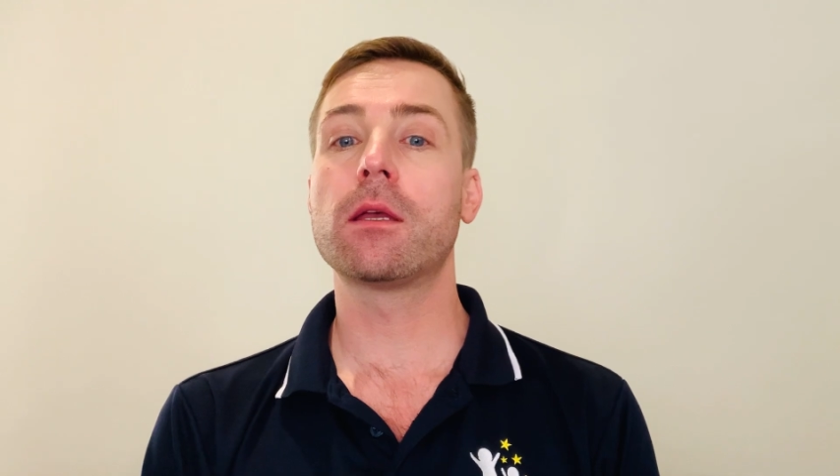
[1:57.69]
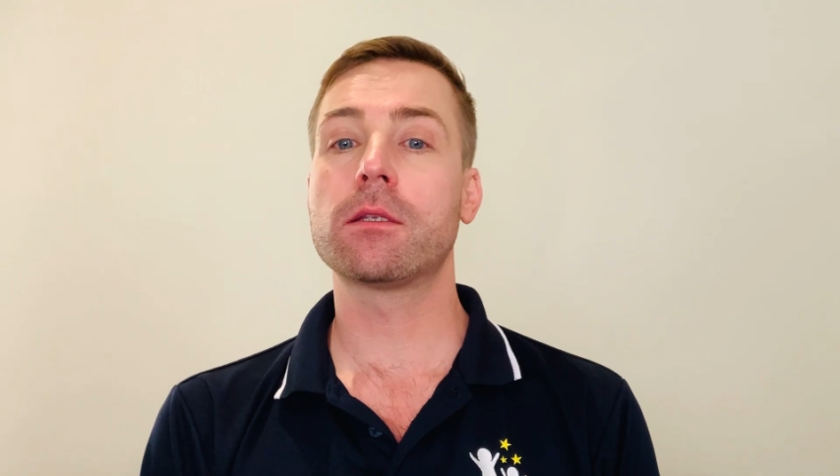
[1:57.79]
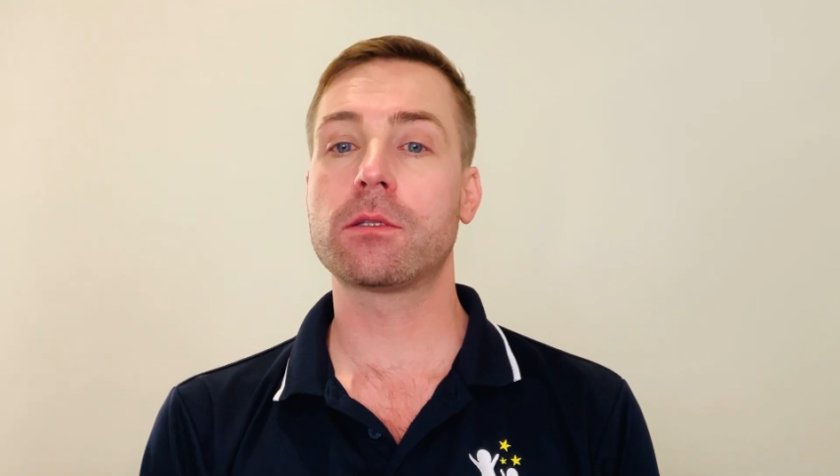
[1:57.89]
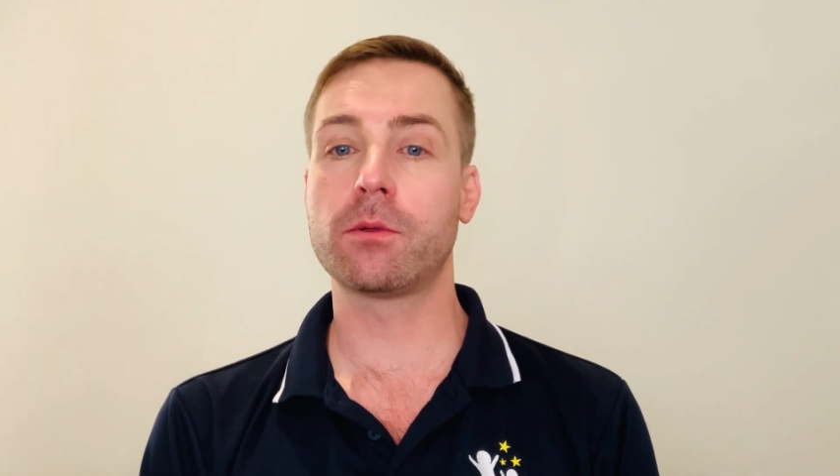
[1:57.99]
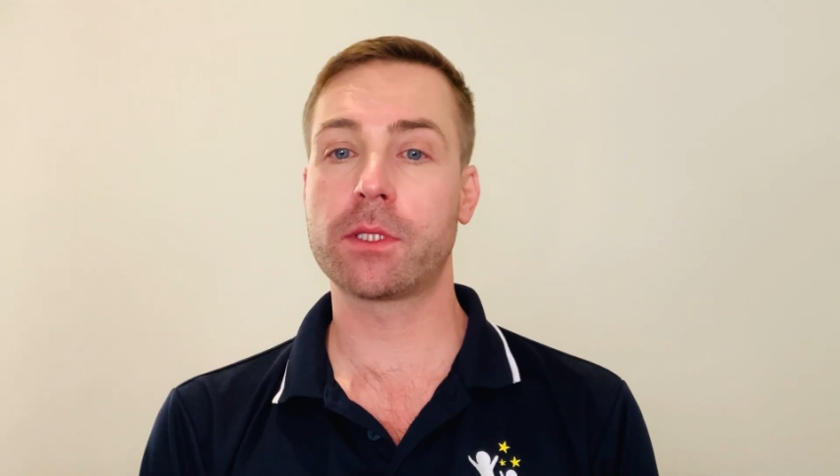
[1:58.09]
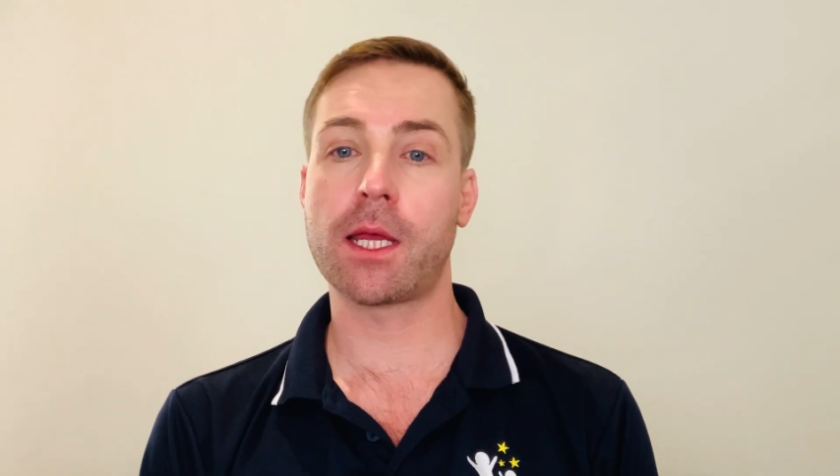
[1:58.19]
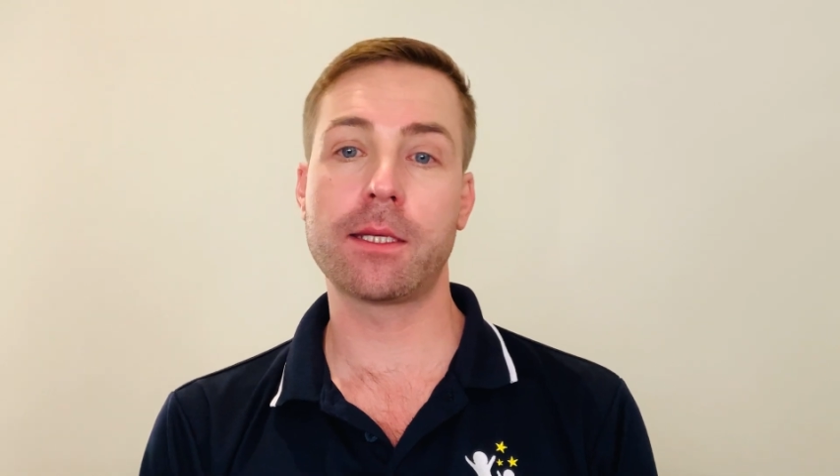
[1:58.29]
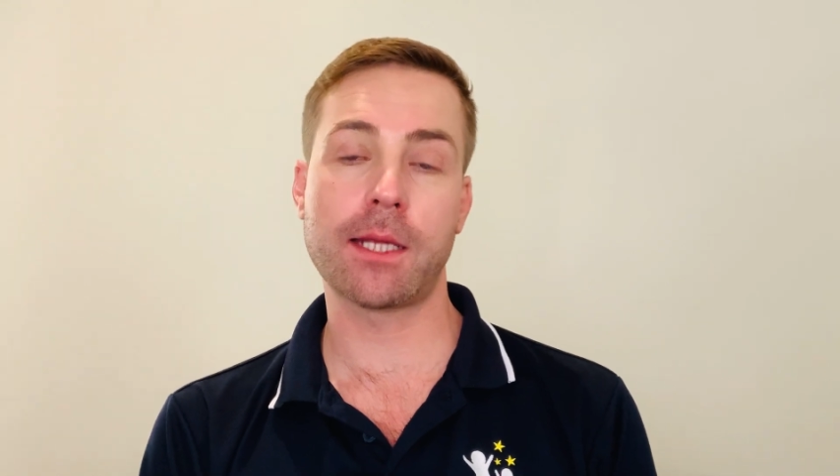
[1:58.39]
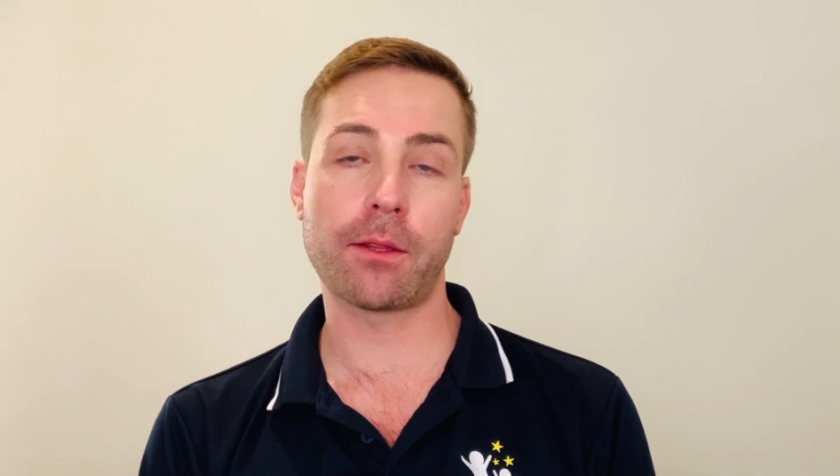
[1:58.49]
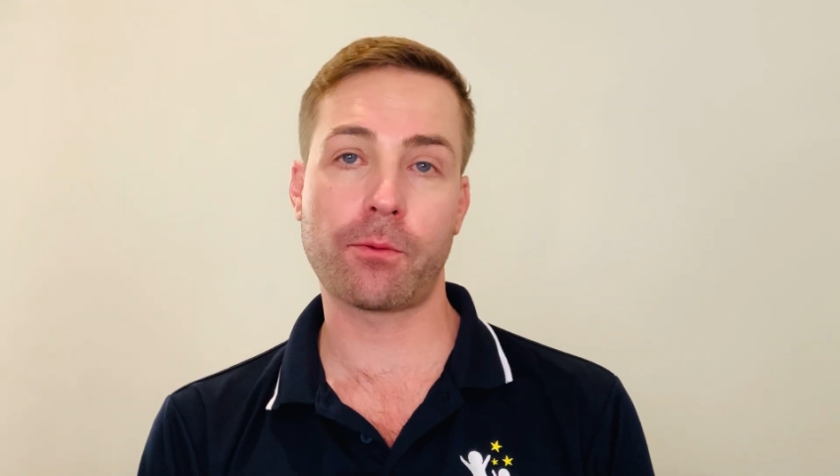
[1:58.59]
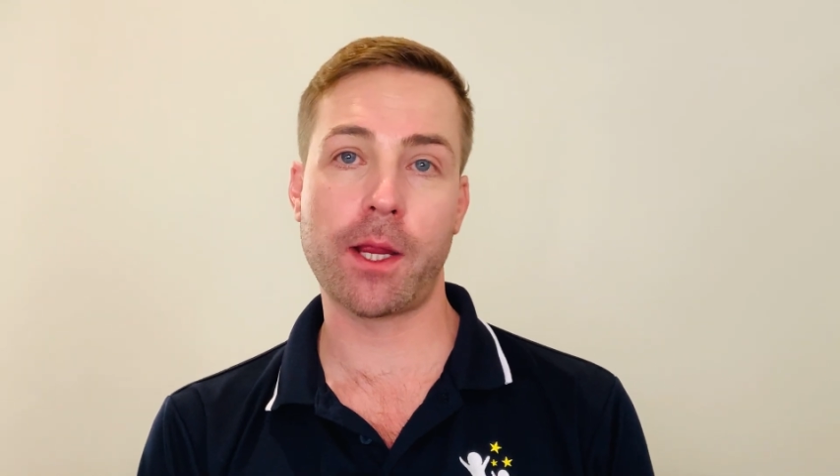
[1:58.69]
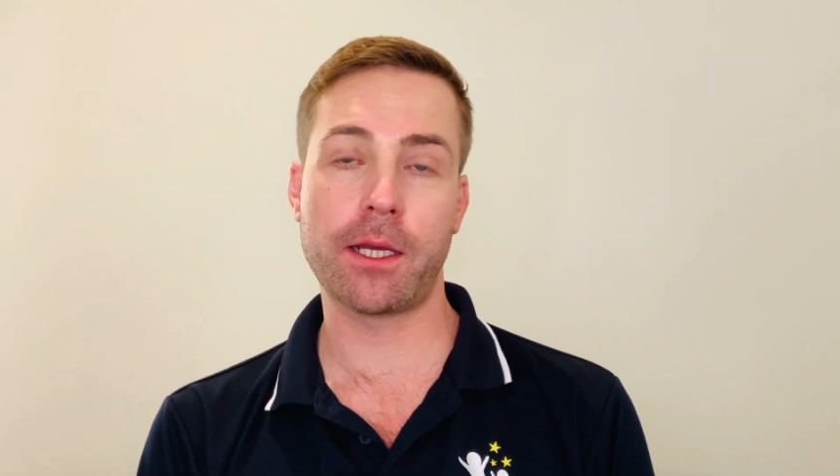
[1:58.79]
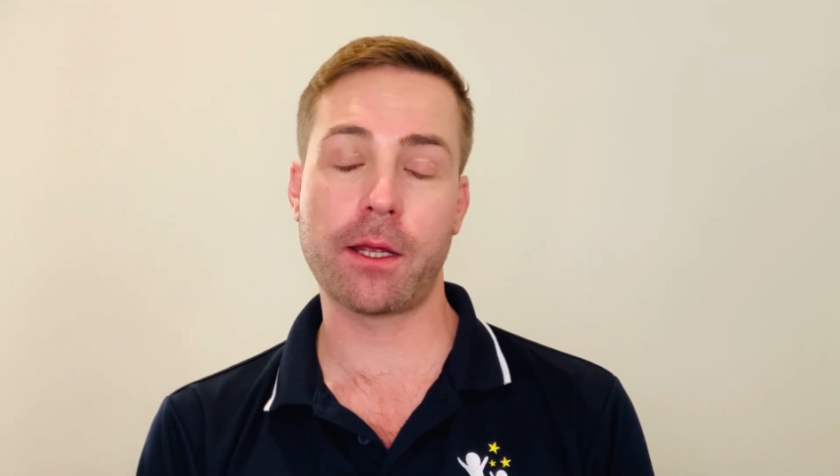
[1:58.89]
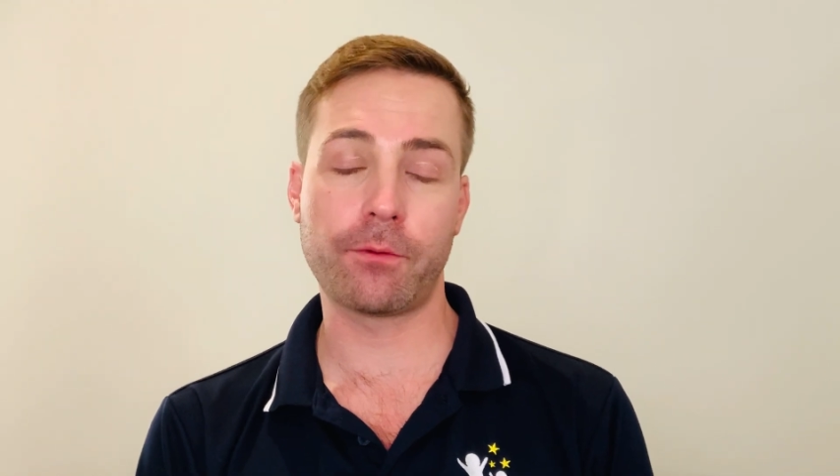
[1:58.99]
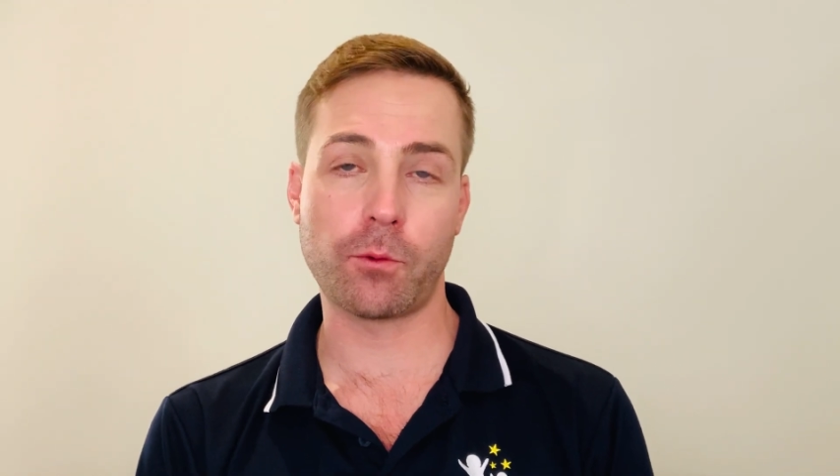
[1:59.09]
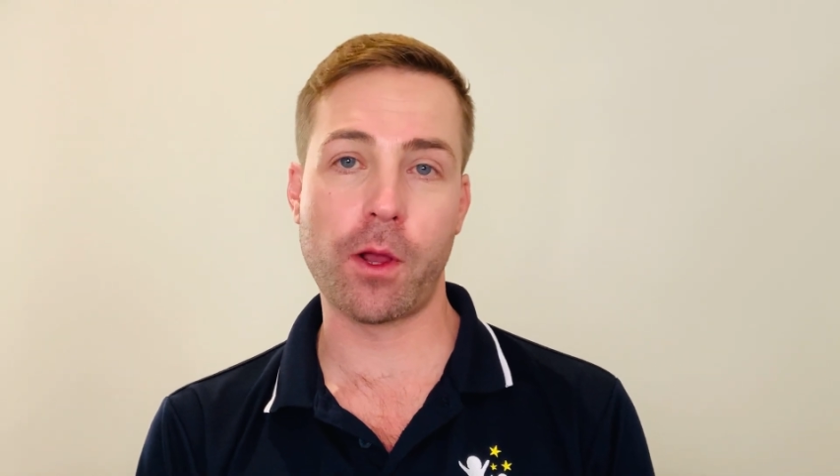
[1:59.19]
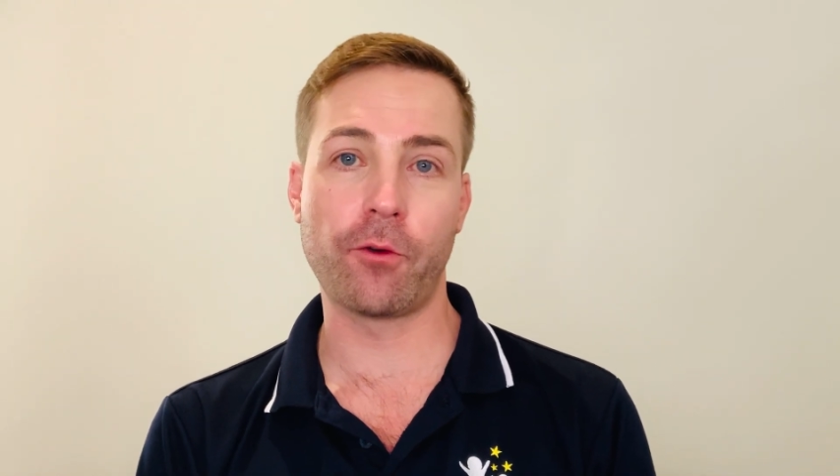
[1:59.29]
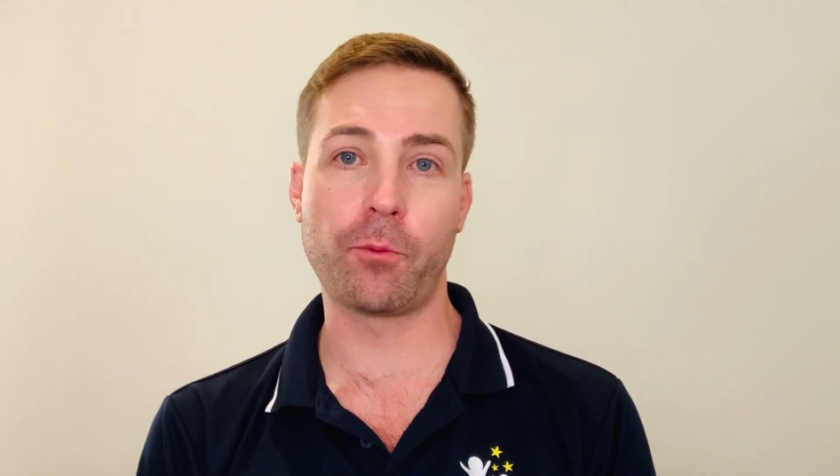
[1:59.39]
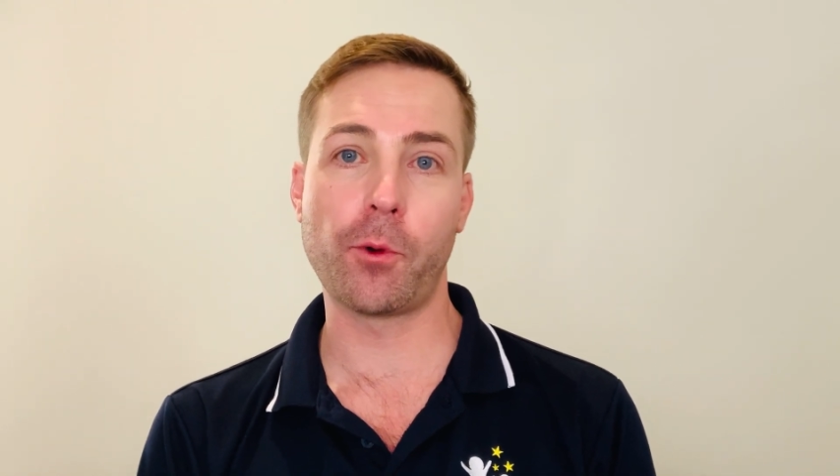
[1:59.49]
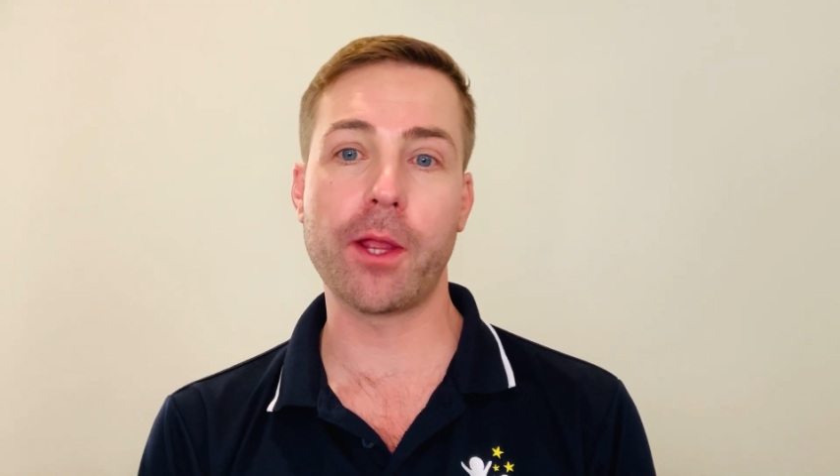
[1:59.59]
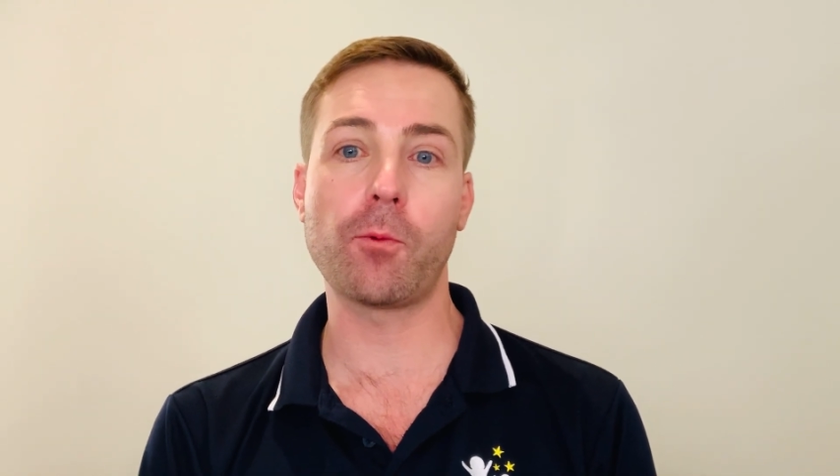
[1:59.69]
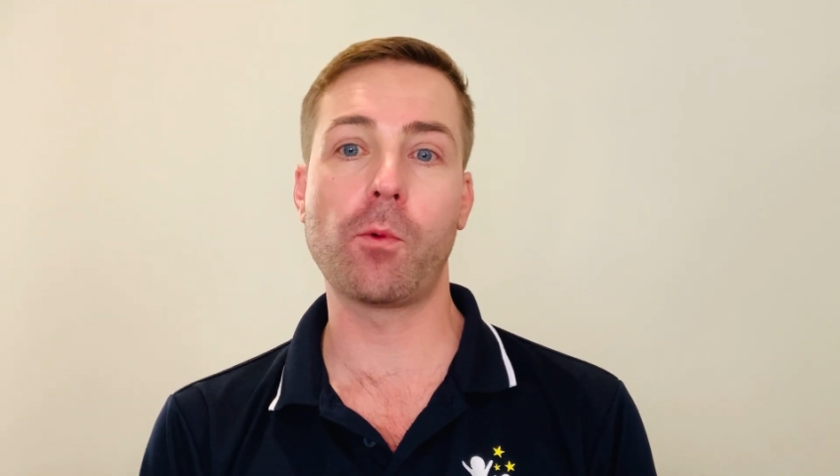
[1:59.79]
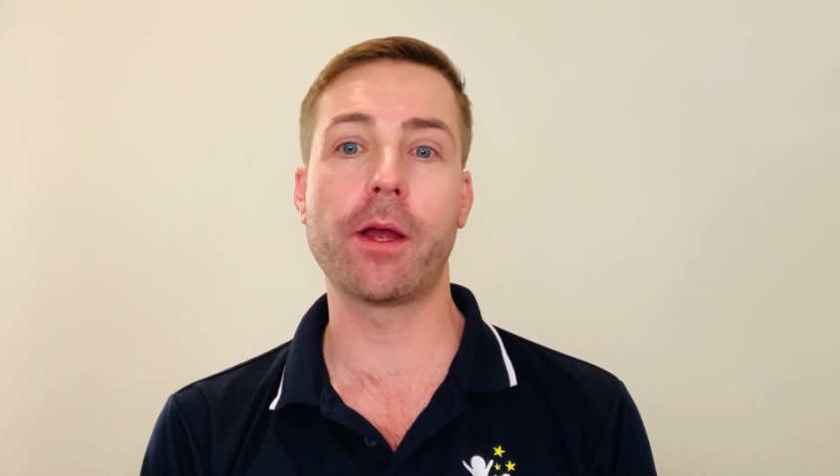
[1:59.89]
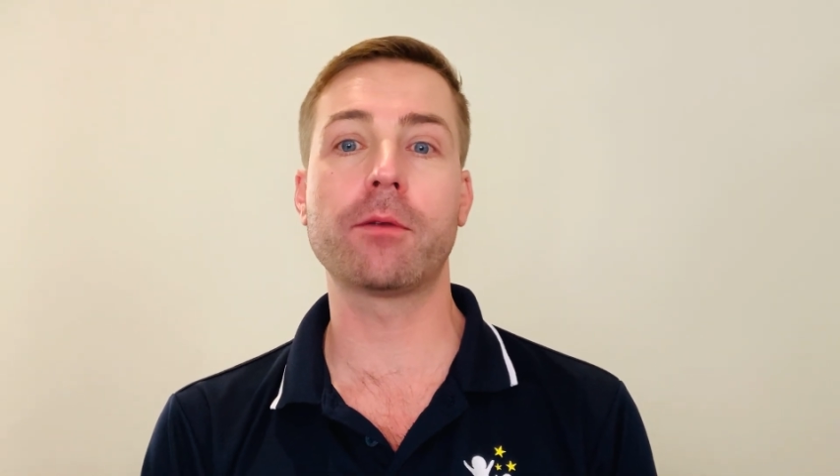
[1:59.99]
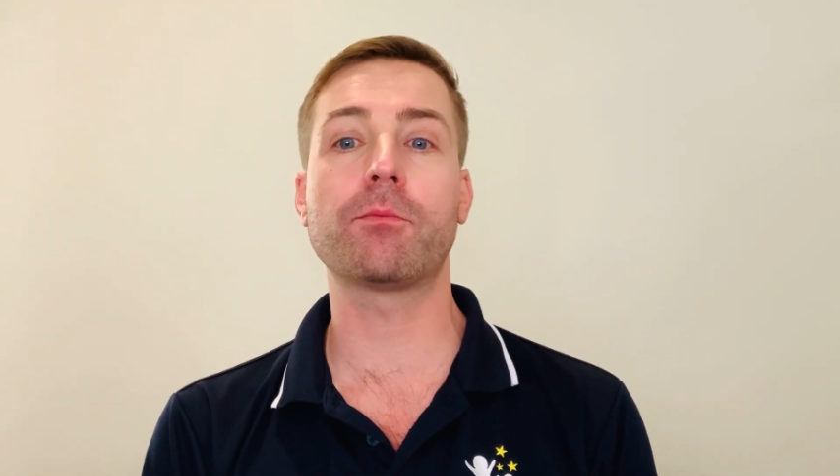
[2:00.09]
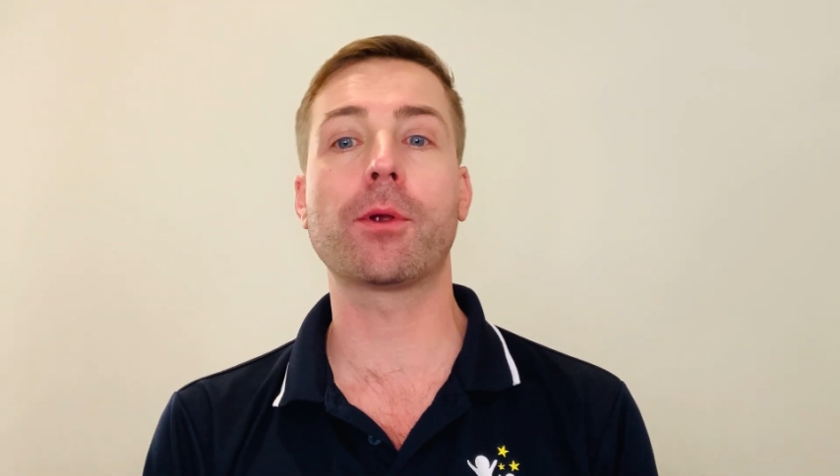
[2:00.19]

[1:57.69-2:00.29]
suicide death rate of 12.1